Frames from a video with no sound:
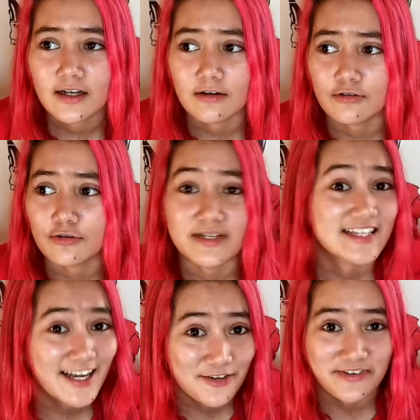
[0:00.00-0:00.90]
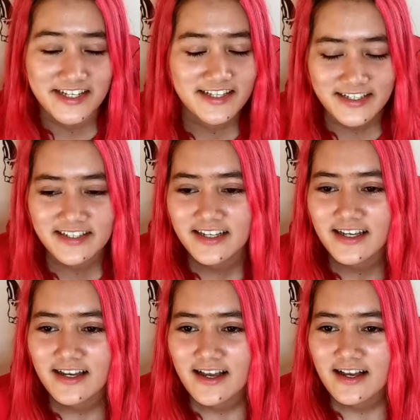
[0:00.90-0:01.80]
I'm excited to watch it.
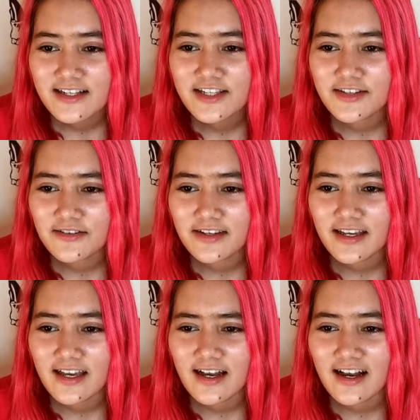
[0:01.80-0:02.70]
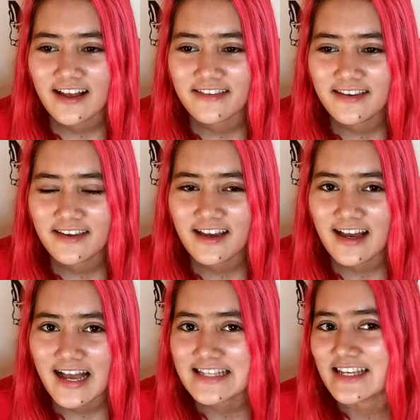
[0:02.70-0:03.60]
So yeah, I think
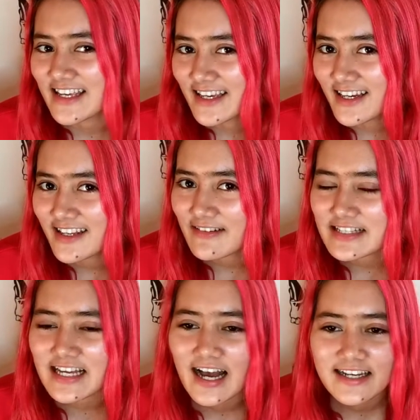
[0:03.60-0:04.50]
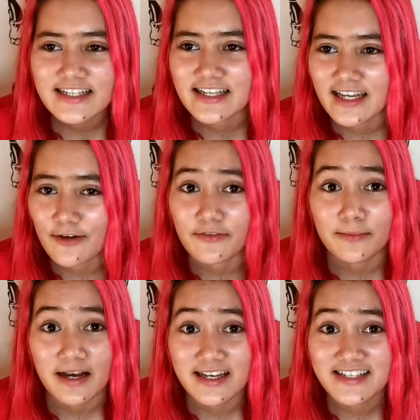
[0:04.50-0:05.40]
as a kid I was kind of scared of the
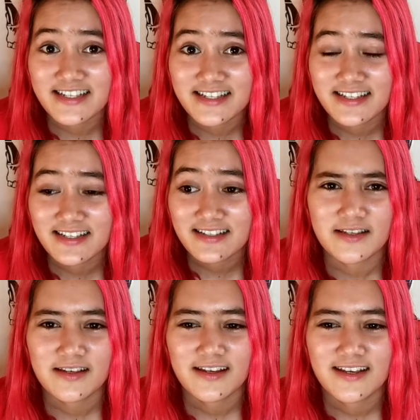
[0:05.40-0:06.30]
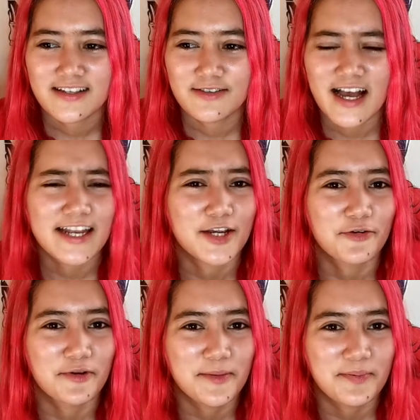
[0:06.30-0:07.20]
mice. They're kind of
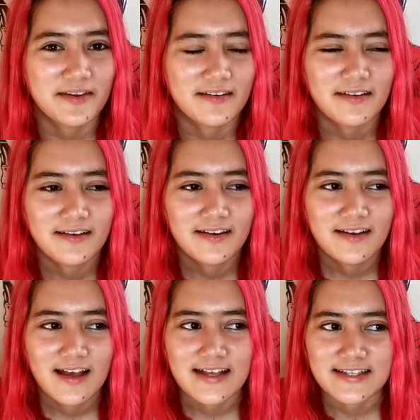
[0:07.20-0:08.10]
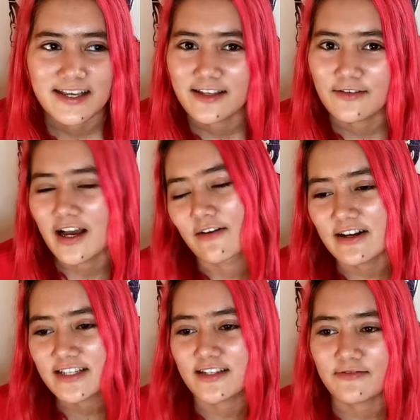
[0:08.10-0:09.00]
creepy. As a kid, I
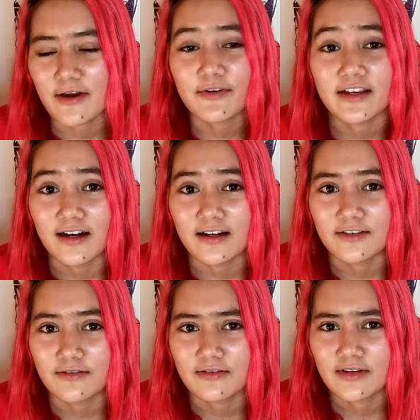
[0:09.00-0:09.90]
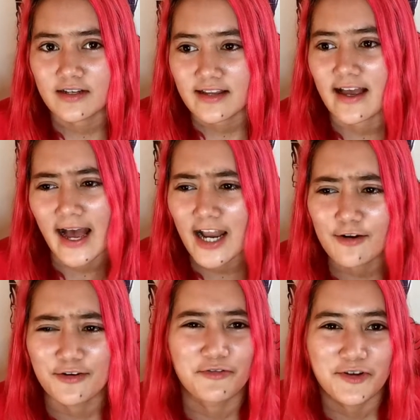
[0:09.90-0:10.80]
watched it very young. They kind
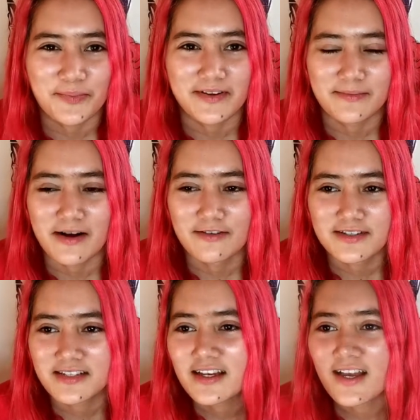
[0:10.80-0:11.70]
of look creepy, the mouse.